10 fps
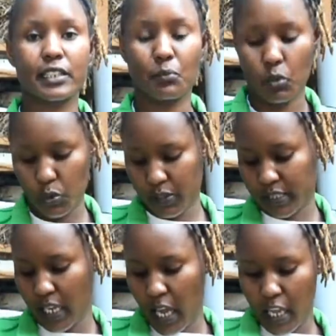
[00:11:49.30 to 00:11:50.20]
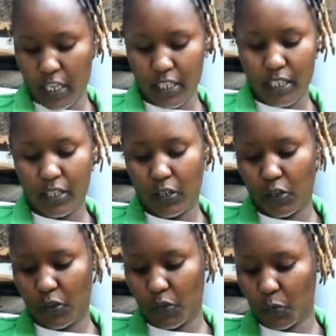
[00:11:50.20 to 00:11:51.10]
the most,
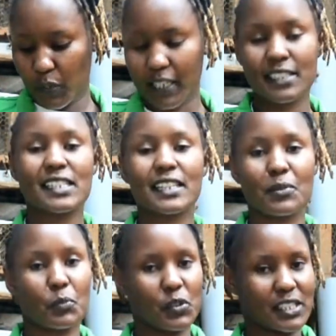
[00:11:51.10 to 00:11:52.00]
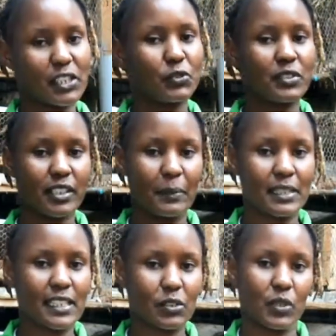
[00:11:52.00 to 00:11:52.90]
we can say the most huge rabbits
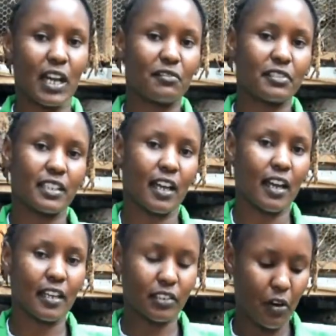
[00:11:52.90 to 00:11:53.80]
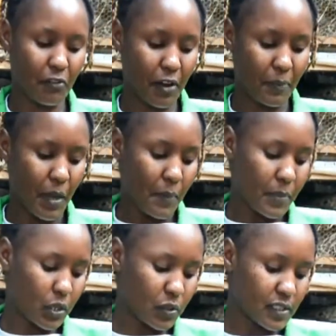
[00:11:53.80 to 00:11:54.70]
that we have here at our farm,
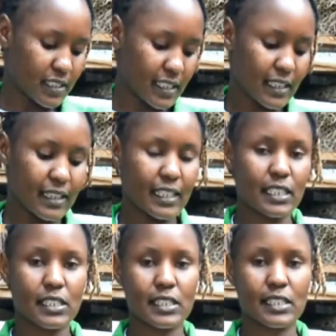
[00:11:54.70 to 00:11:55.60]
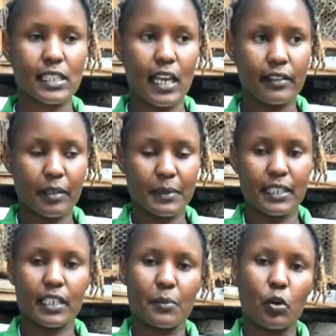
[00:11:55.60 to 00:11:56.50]
because this rabbit
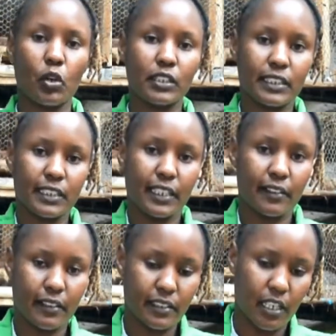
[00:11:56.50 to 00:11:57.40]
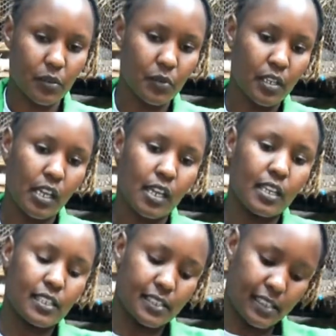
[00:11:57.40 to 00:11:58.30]
that I'm holding here right now,
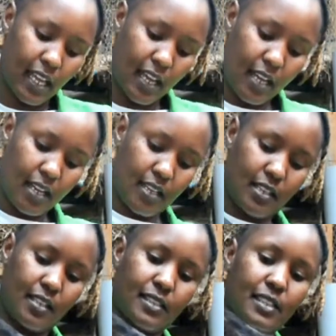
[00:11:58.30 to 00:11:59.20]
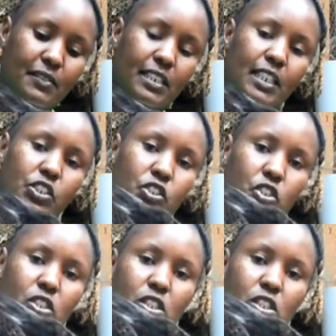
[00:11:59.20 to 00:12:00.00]
it's 7 kgs.